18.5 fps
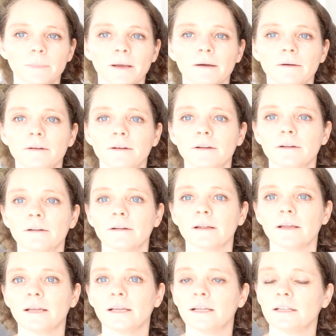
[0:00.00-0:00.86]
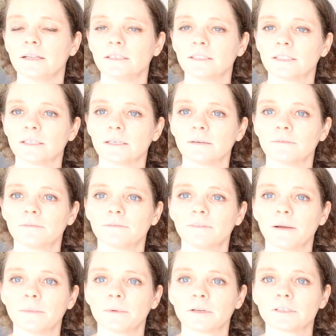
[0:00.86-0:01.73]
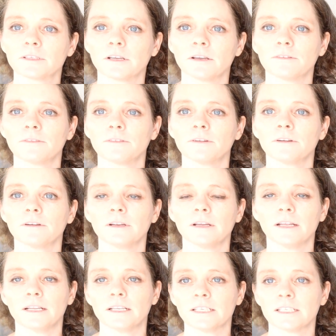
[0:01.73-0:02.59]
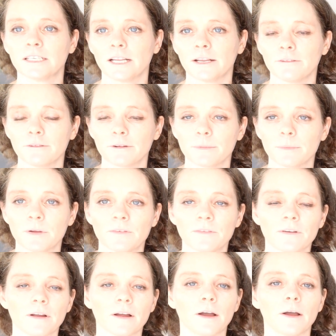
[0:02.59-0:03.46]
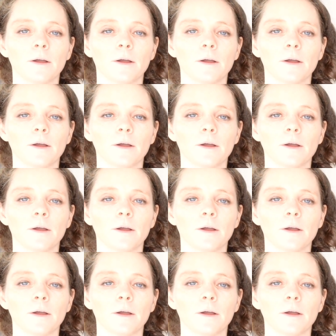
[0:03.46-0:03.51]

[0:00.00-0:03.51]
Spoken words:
powder and some fabric softener and a stain remover.